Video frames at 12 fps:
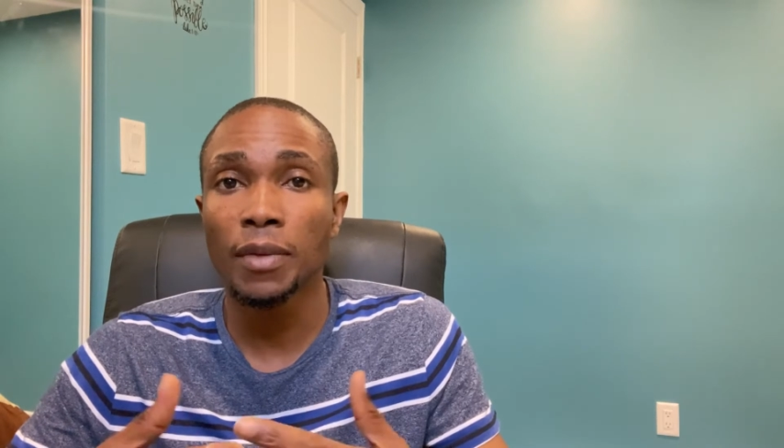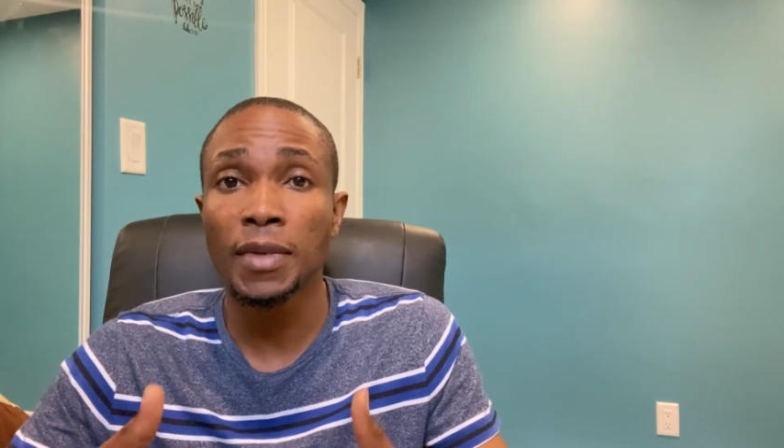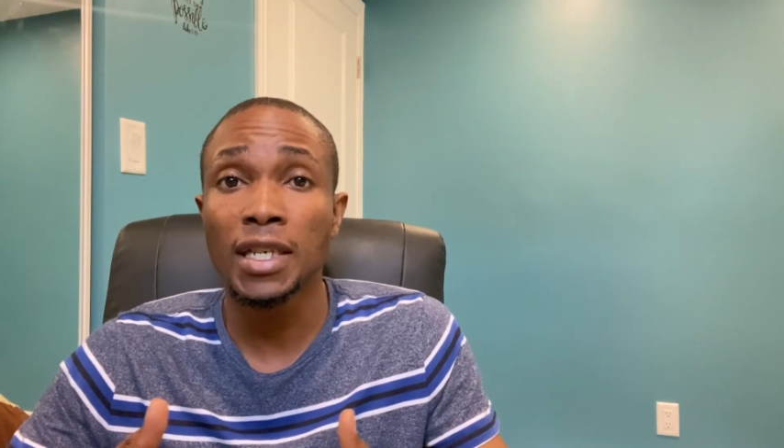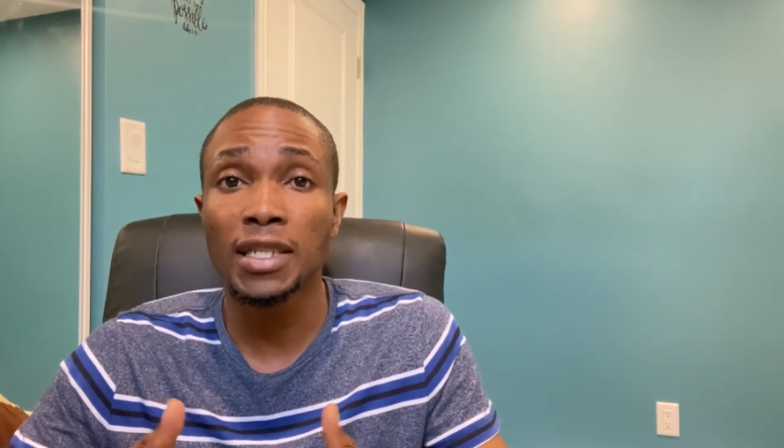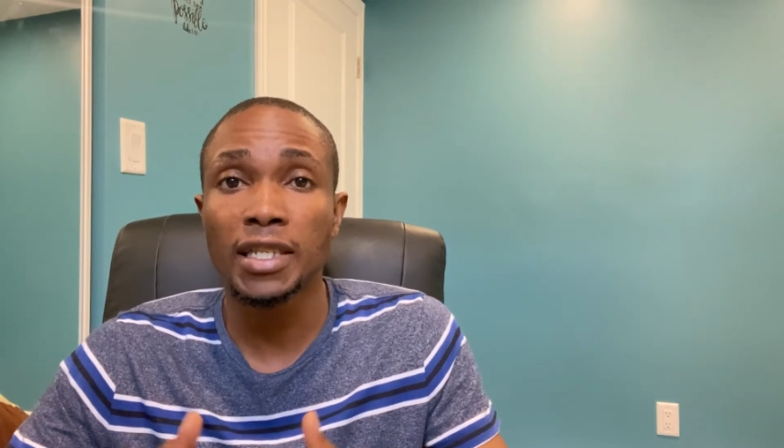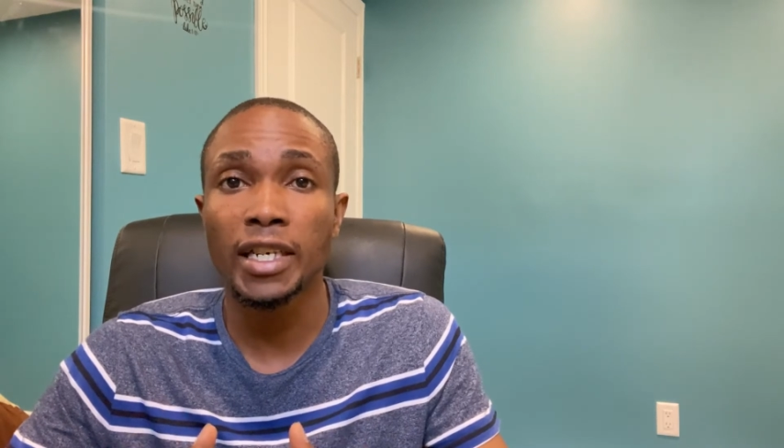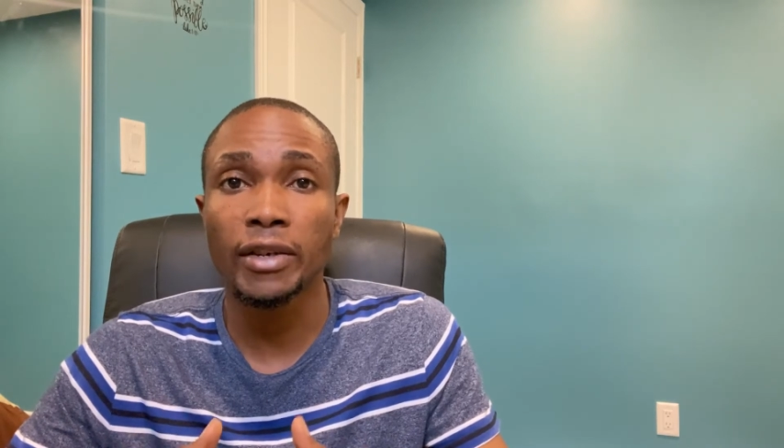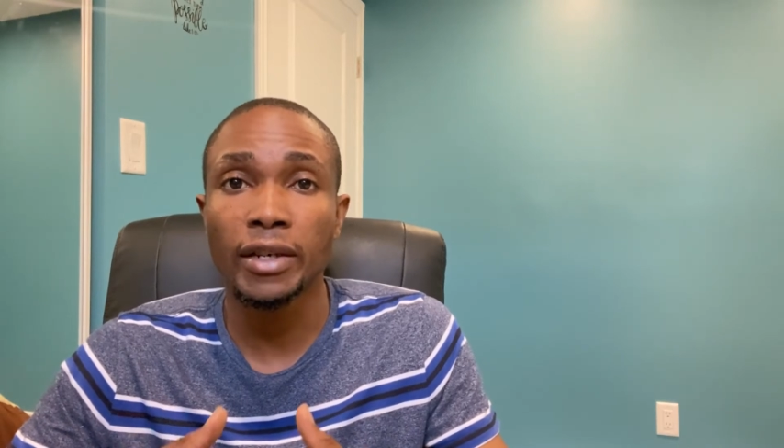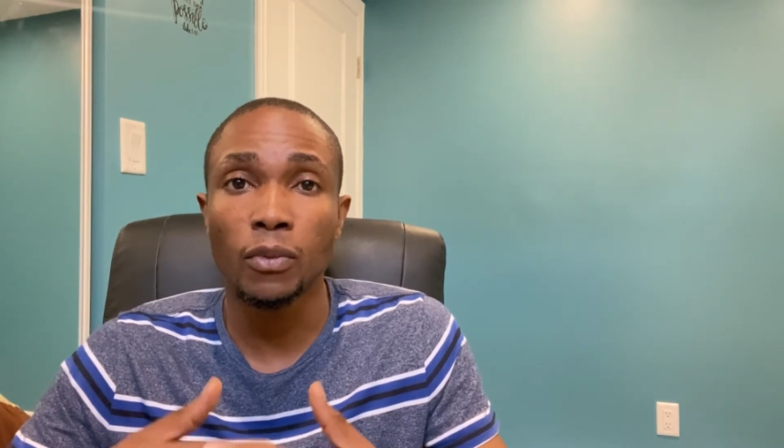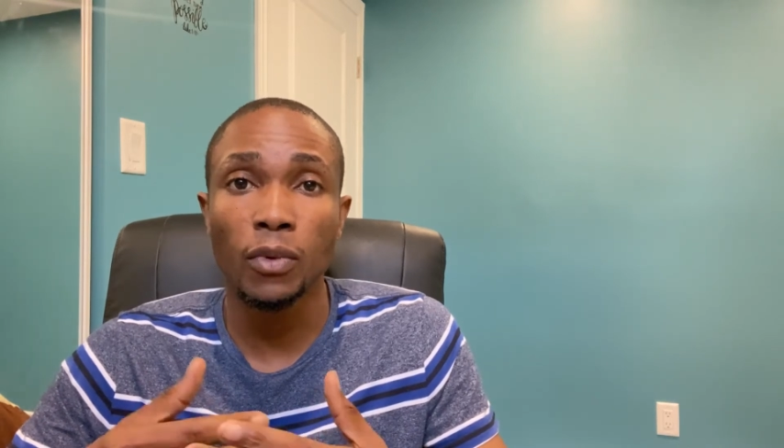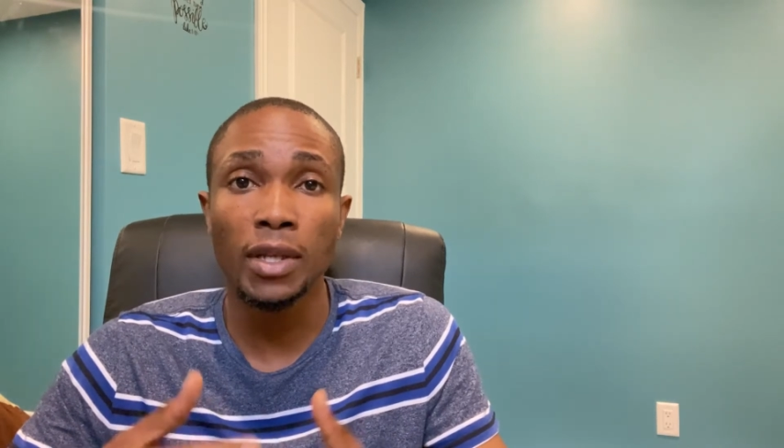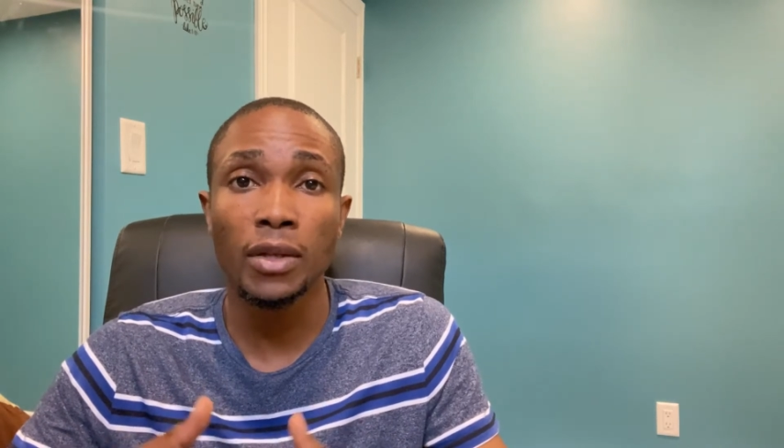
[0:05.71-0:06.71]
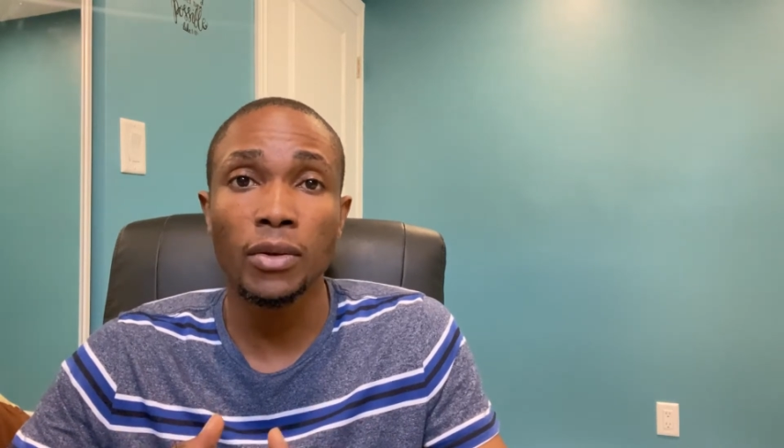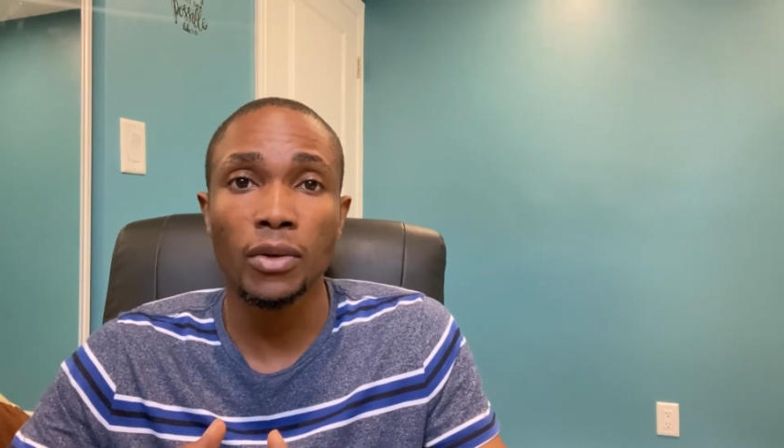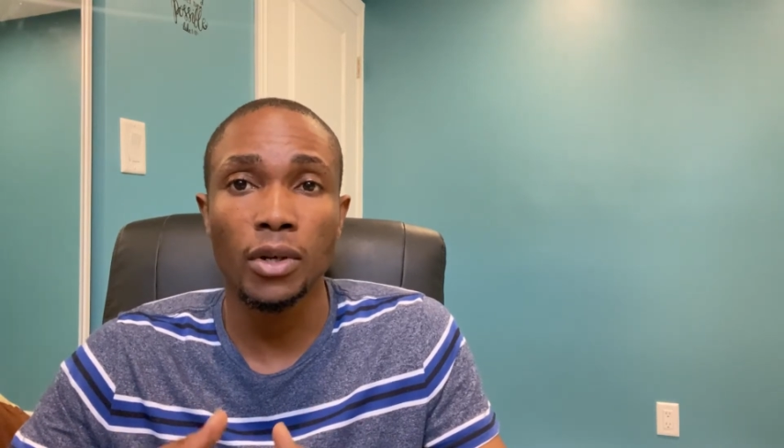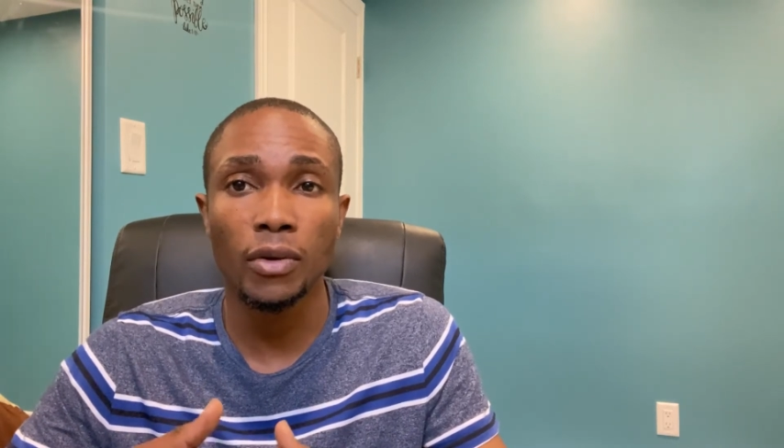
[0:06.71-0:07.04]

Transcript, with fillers: be sharing with you